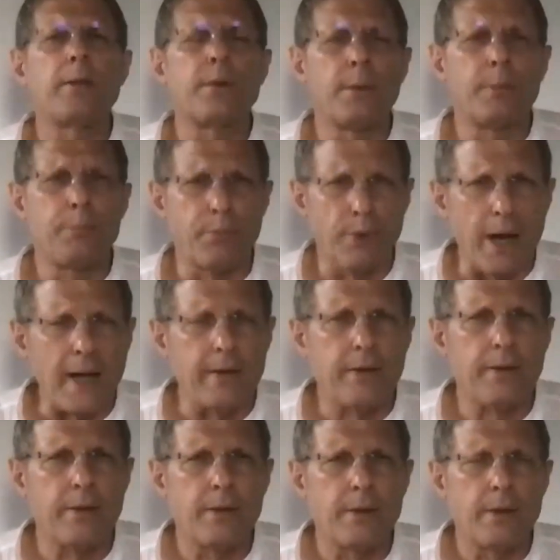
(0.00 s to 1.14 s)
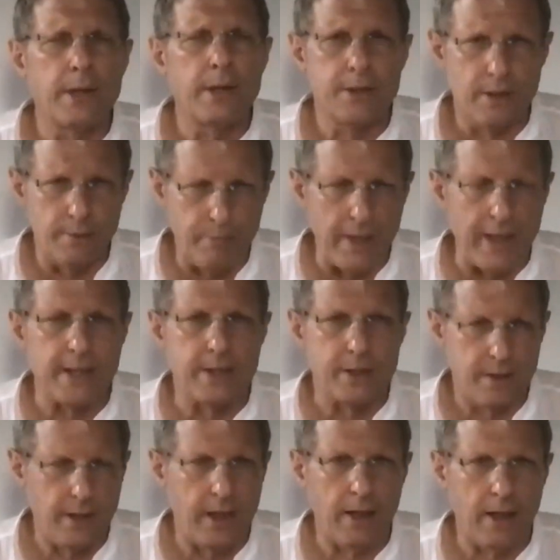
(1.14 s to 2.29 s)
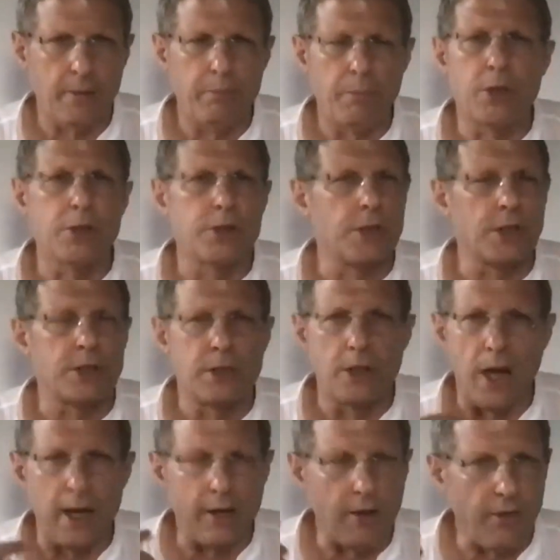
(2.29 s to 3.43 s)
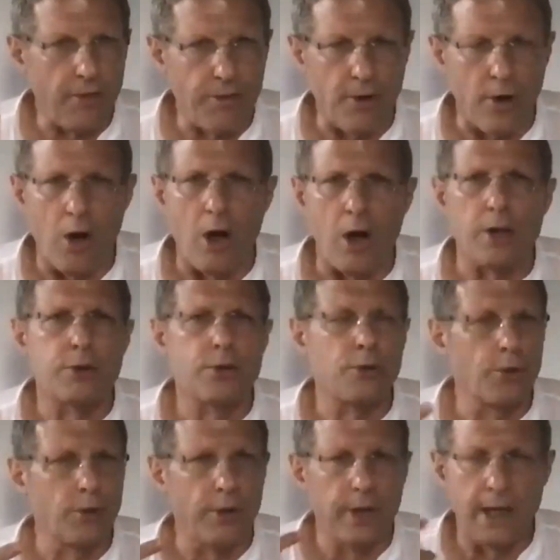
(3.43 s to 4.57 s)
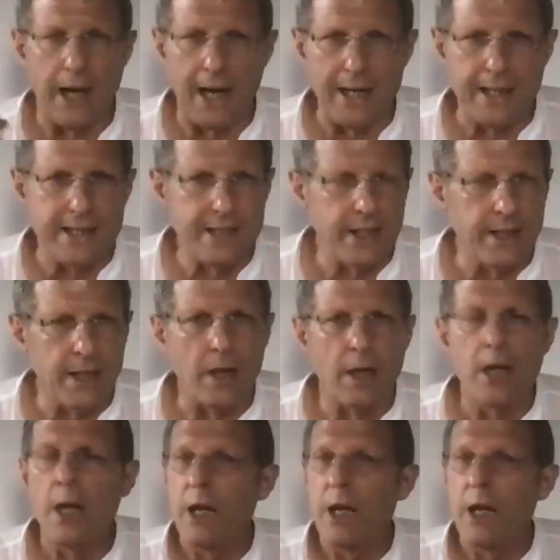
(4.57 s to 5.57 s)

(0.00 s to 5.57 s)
the breath is the best thing because it's not a thought or an idea.